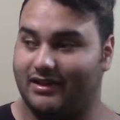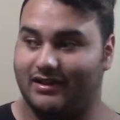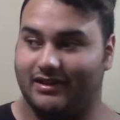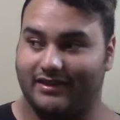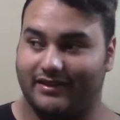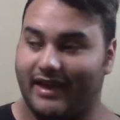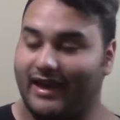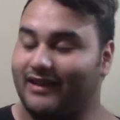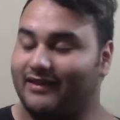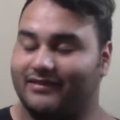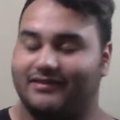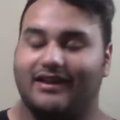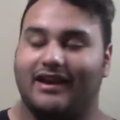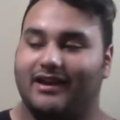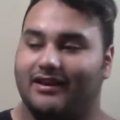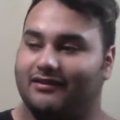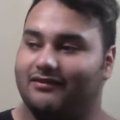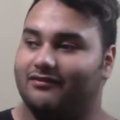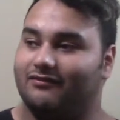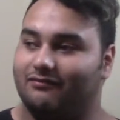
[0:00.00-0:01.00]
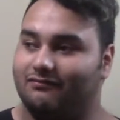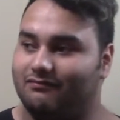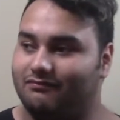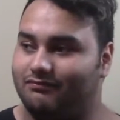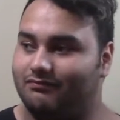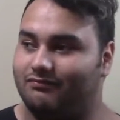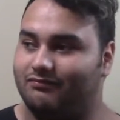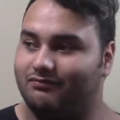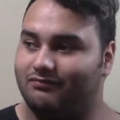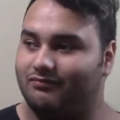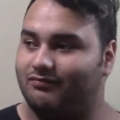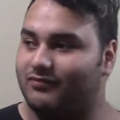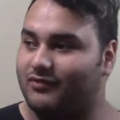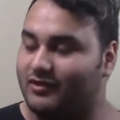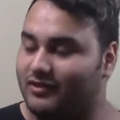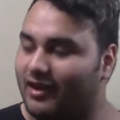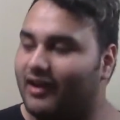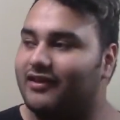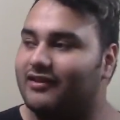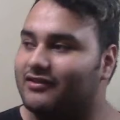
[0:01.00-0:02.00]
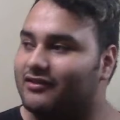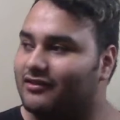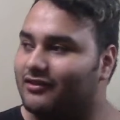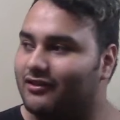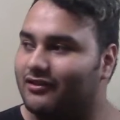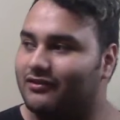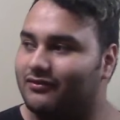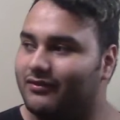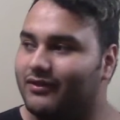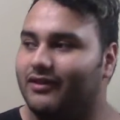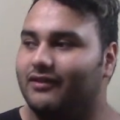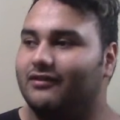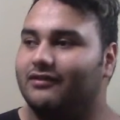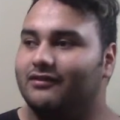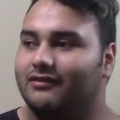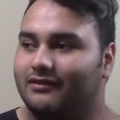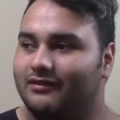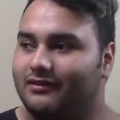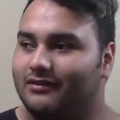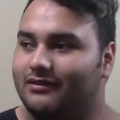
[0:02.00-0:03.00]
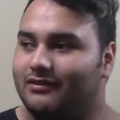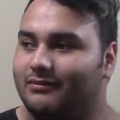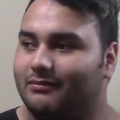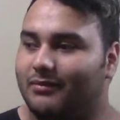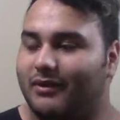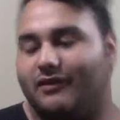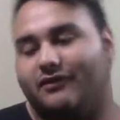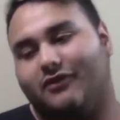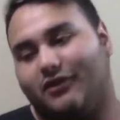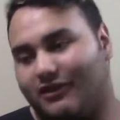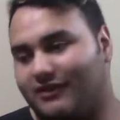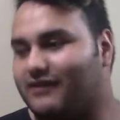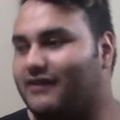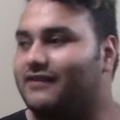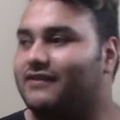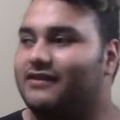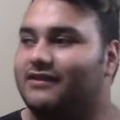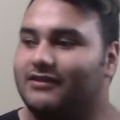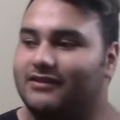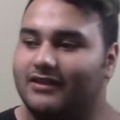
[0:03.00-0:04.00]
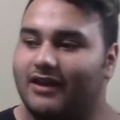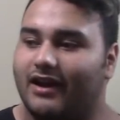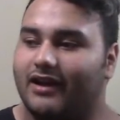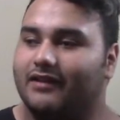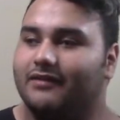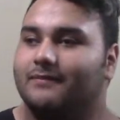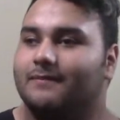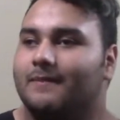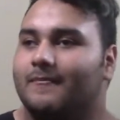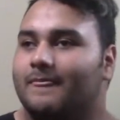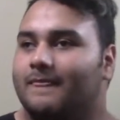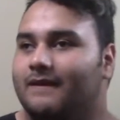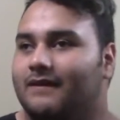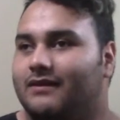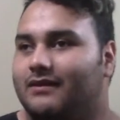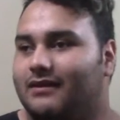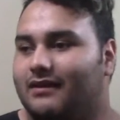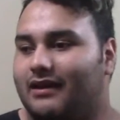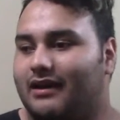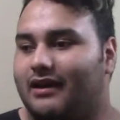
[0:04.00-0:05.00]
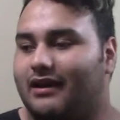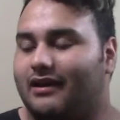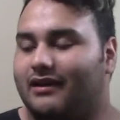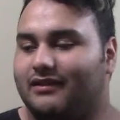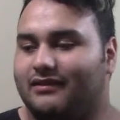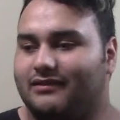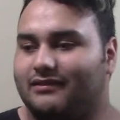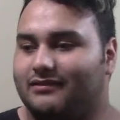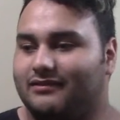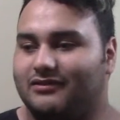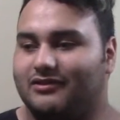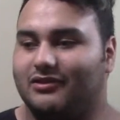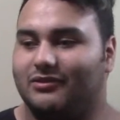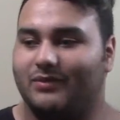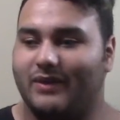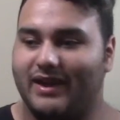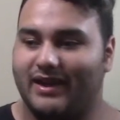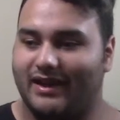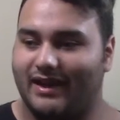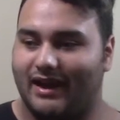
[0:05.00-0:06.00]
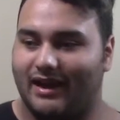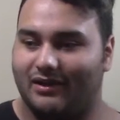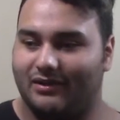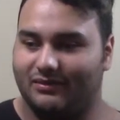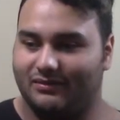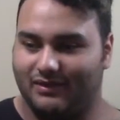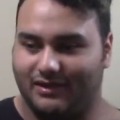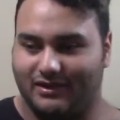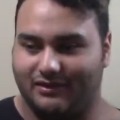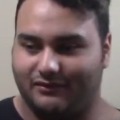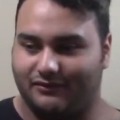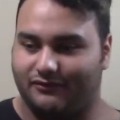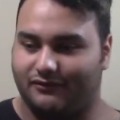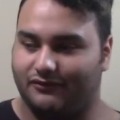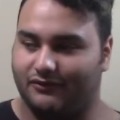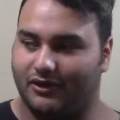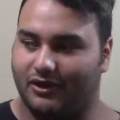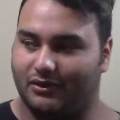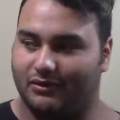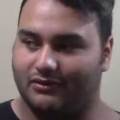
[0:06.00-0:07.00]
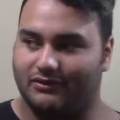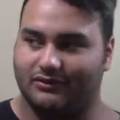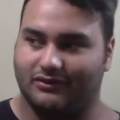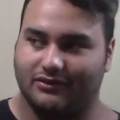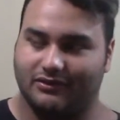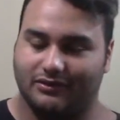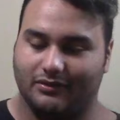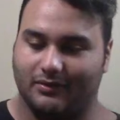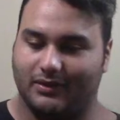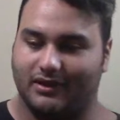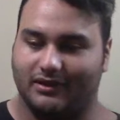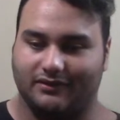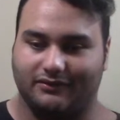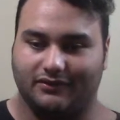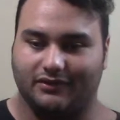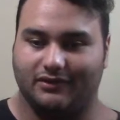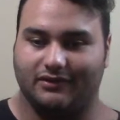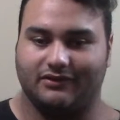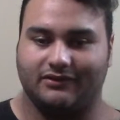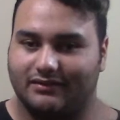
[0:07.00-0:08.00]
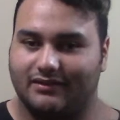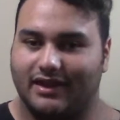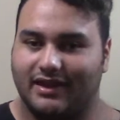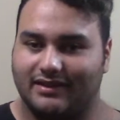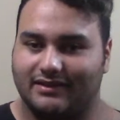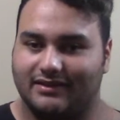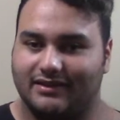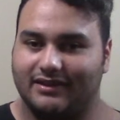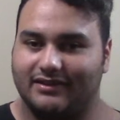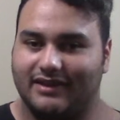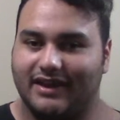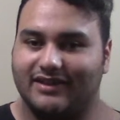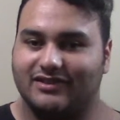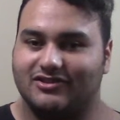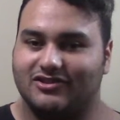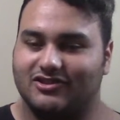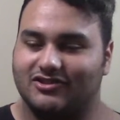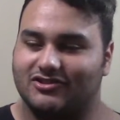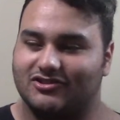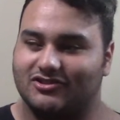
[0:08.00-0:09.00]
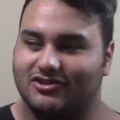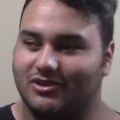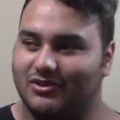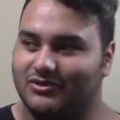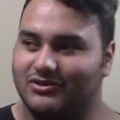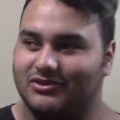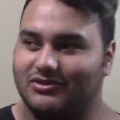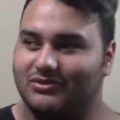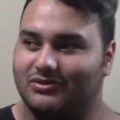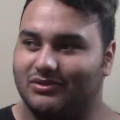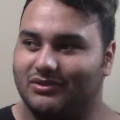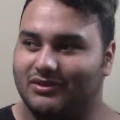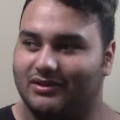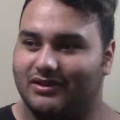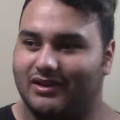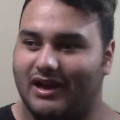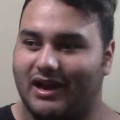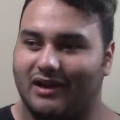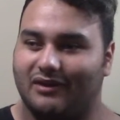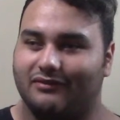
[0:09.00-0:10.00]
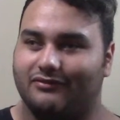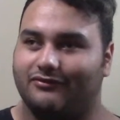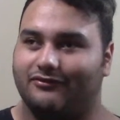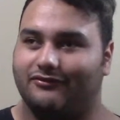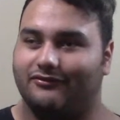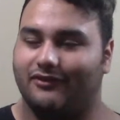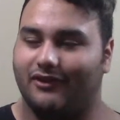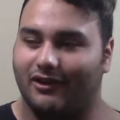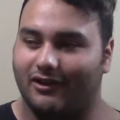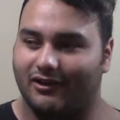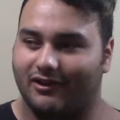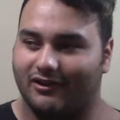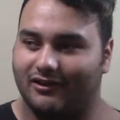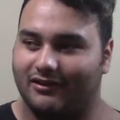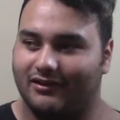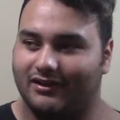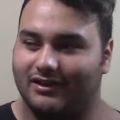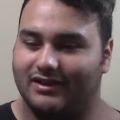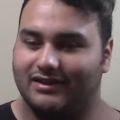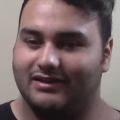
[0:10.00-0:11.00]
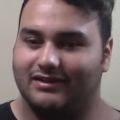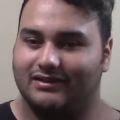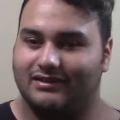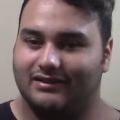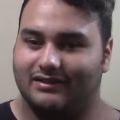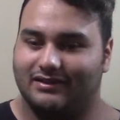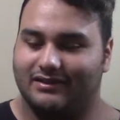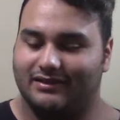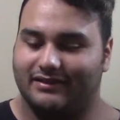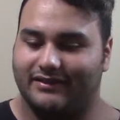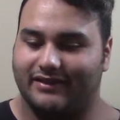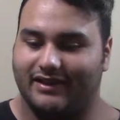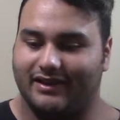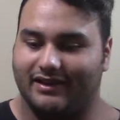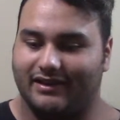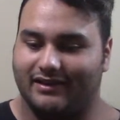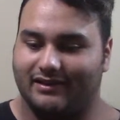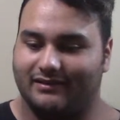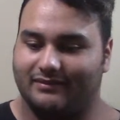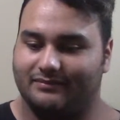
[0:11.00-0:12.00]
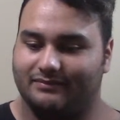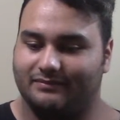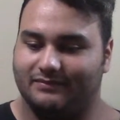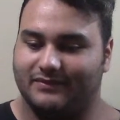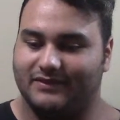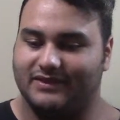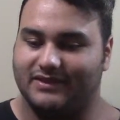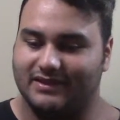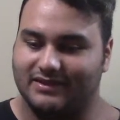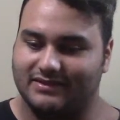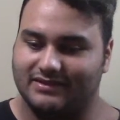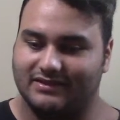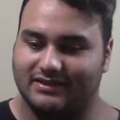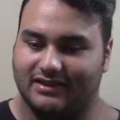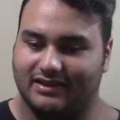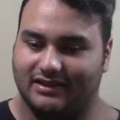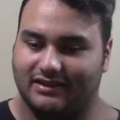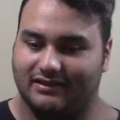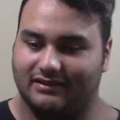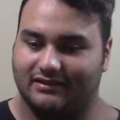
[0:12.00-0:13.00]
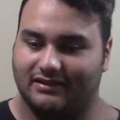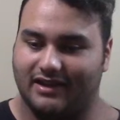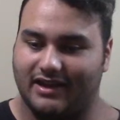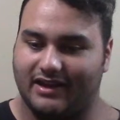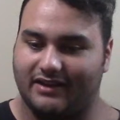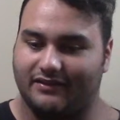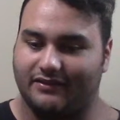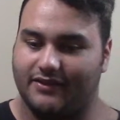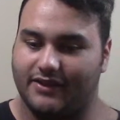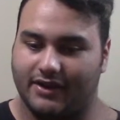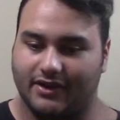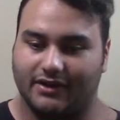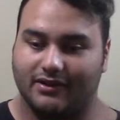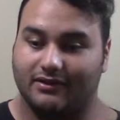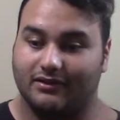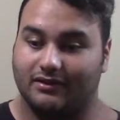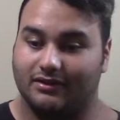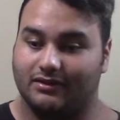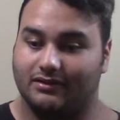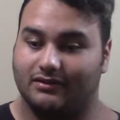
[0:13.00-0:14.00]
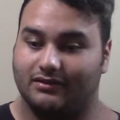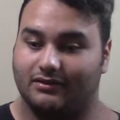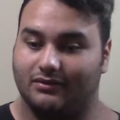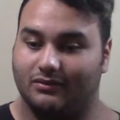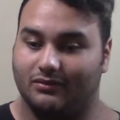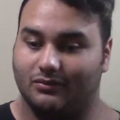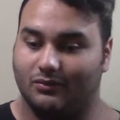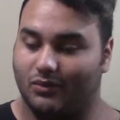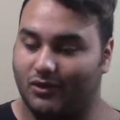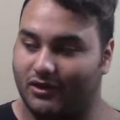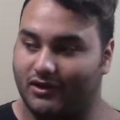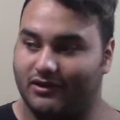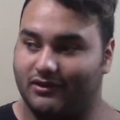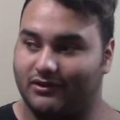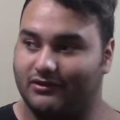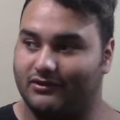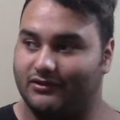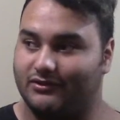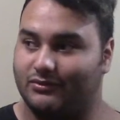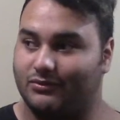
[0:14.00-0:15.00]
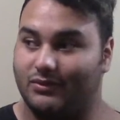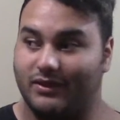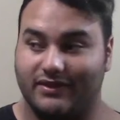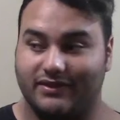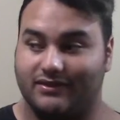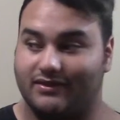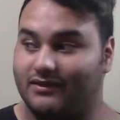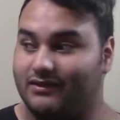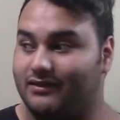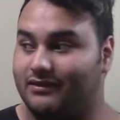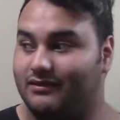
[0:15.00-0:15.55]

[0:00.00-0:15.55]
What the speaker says: that does look real, but of course it's CGI. And the way how it flows, the water flows, that just shows you how far the Disney and their workers with